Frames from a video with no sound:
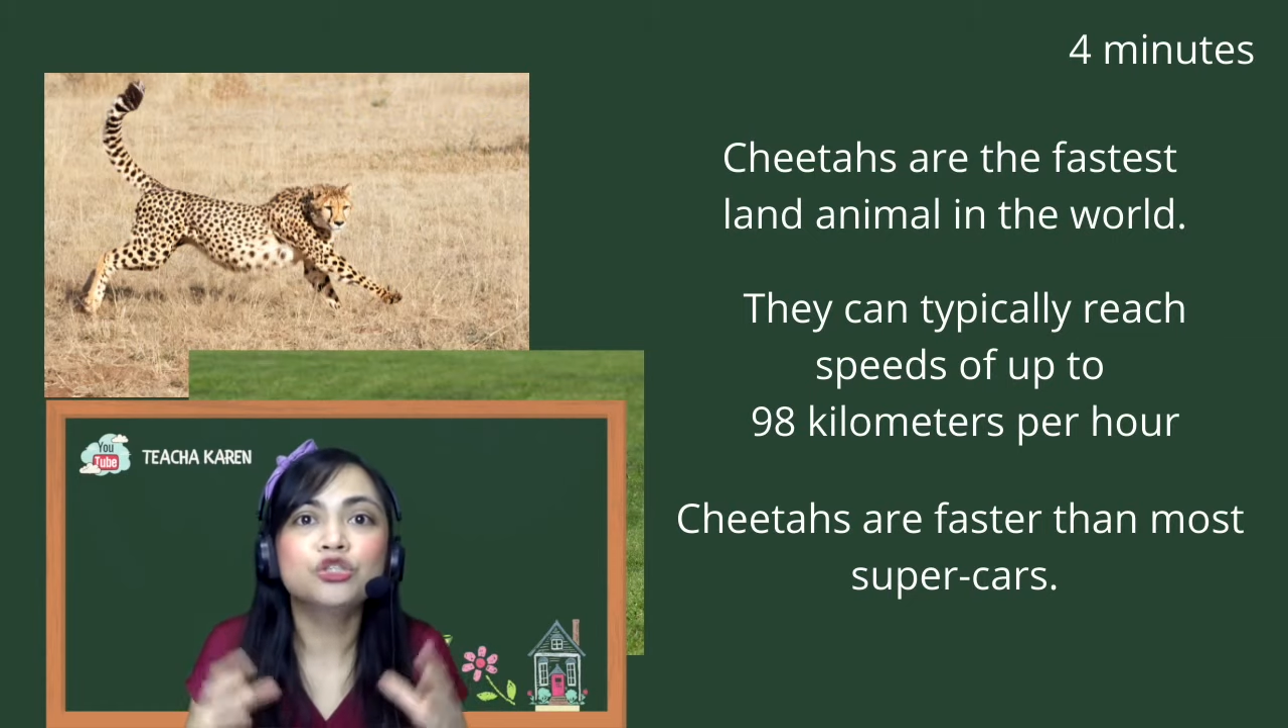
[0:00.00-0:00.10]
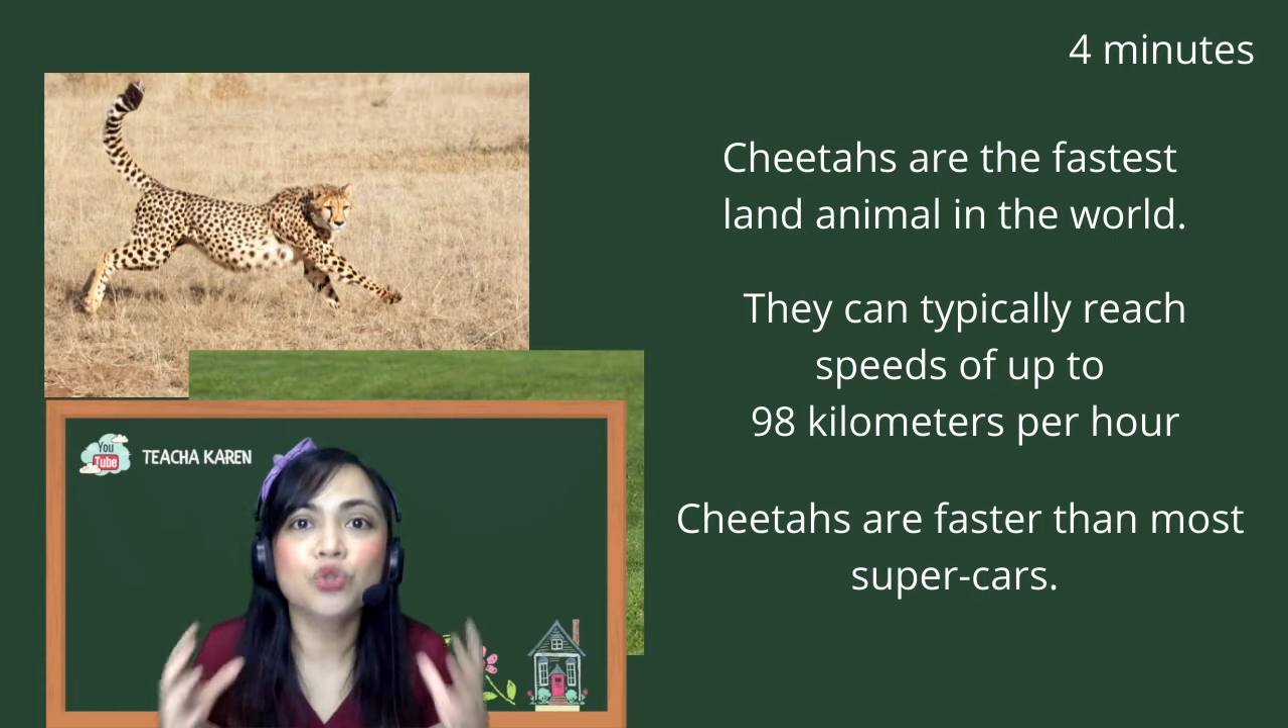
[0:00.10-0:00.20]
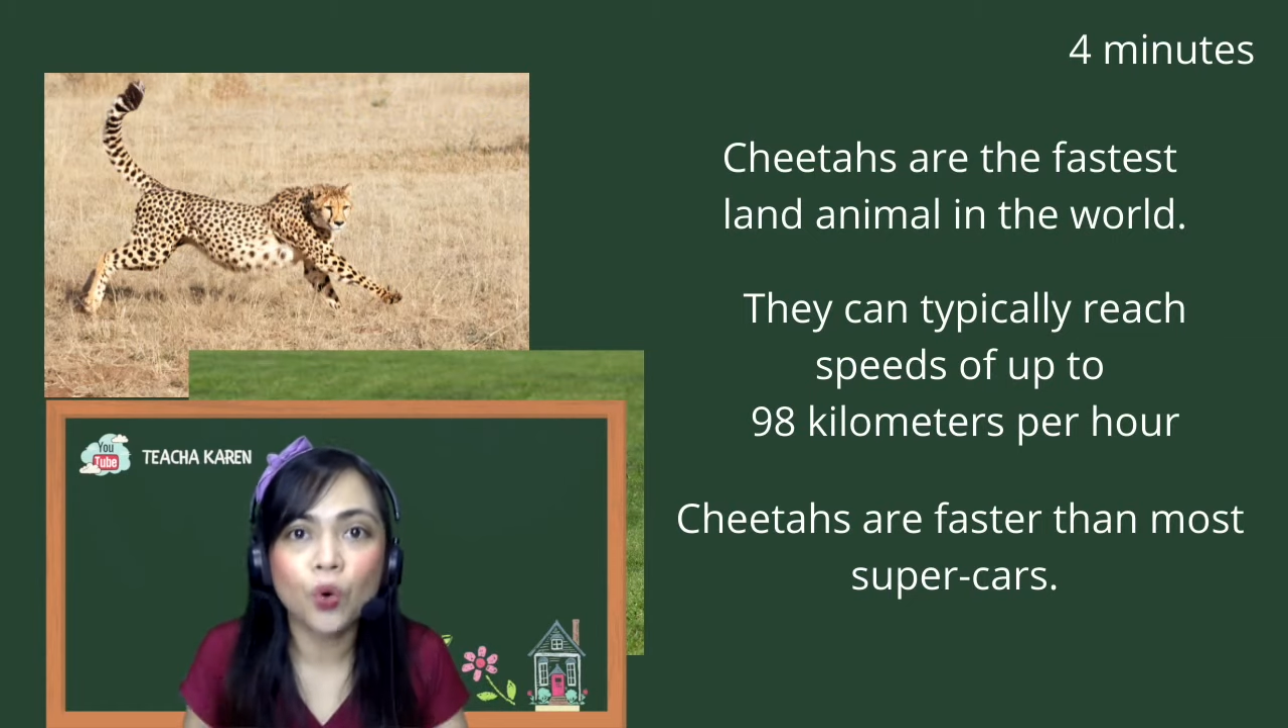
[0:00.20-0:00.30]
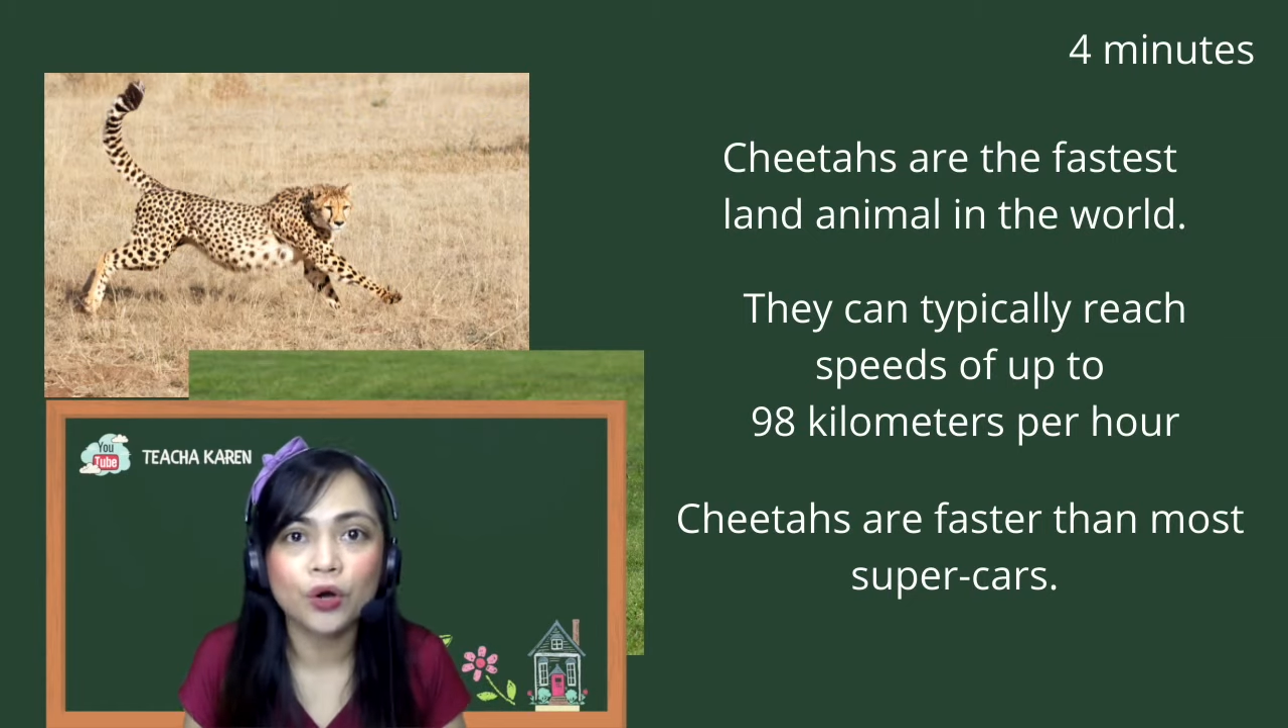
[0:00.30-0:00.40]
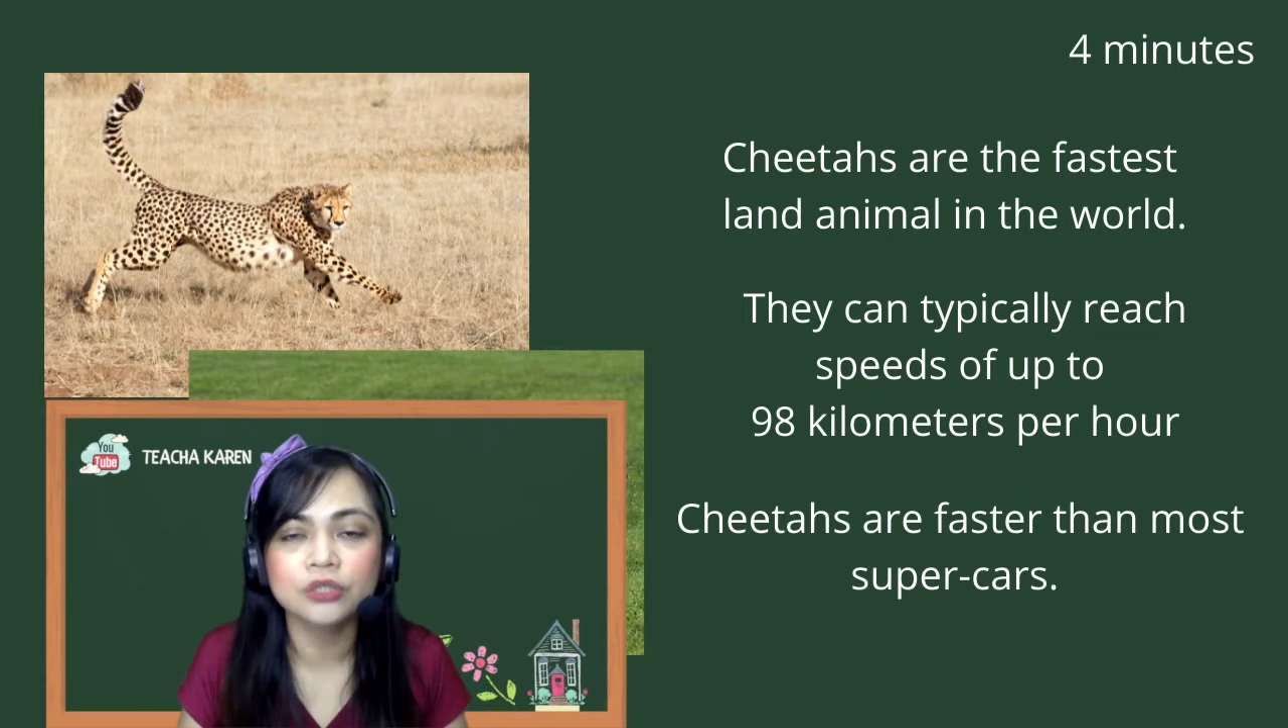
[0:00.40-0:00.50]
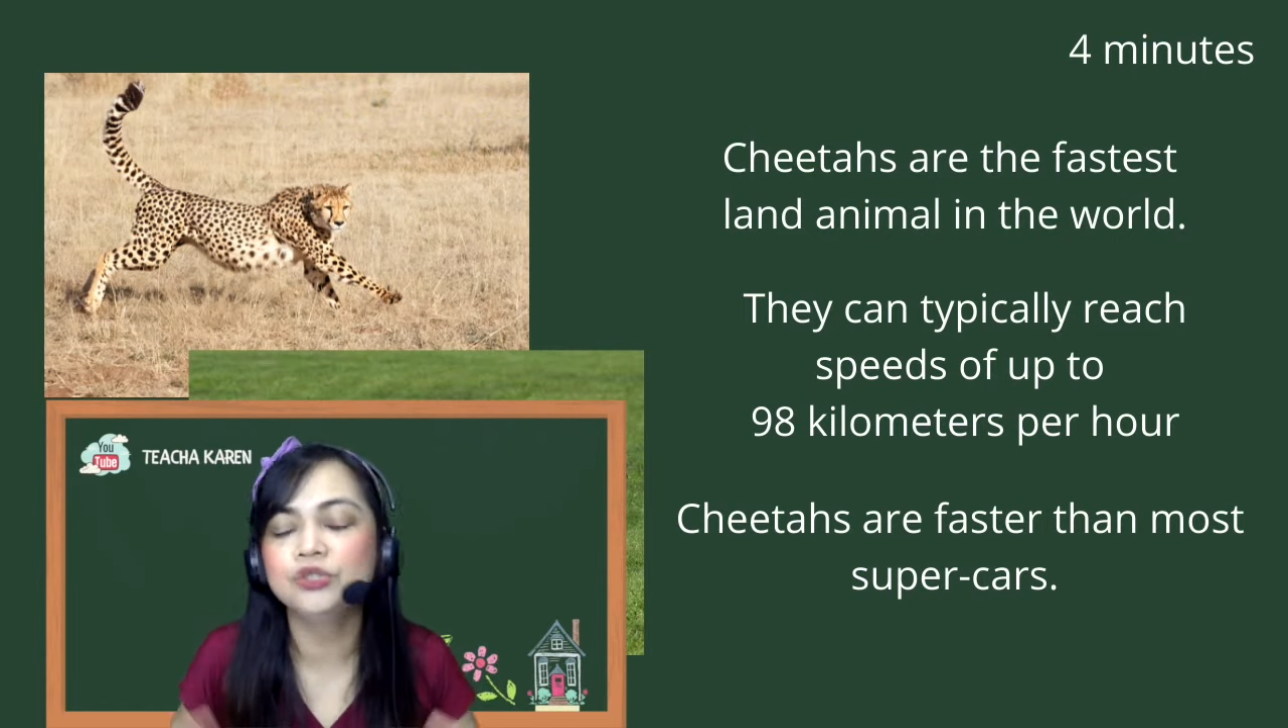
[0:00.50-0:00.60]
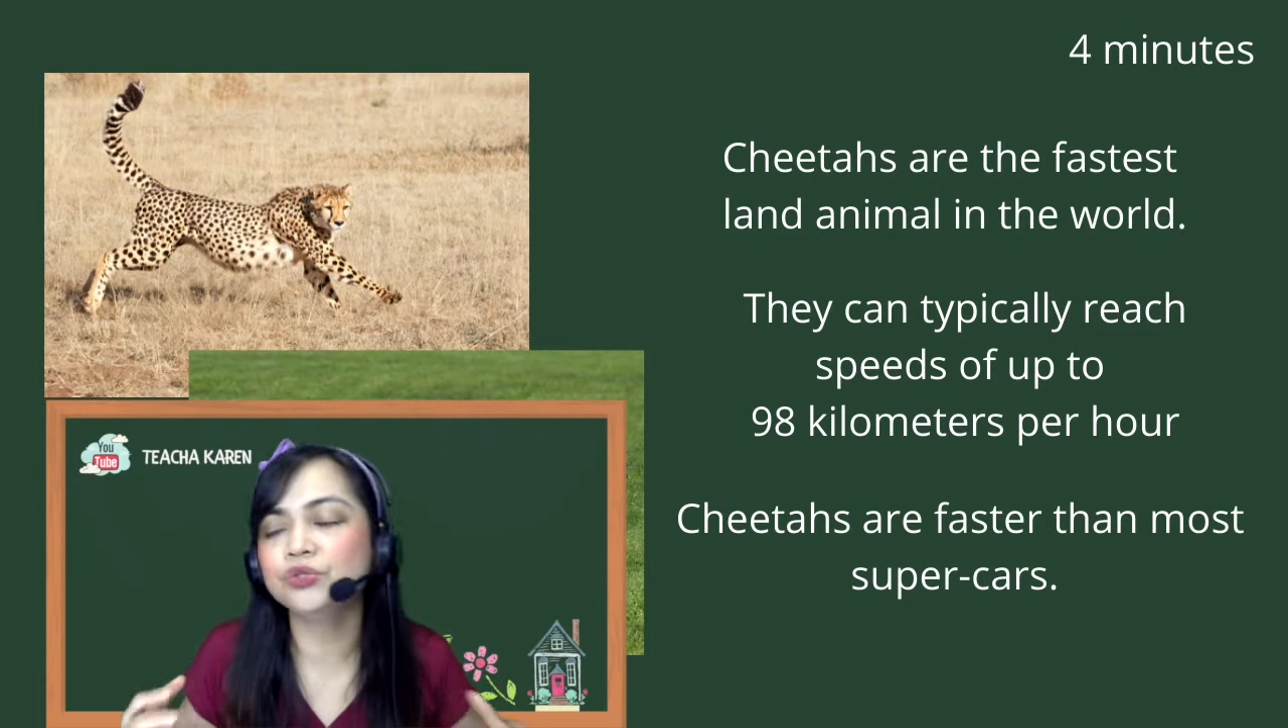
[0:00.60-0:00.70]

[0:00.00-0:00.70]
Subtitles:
doors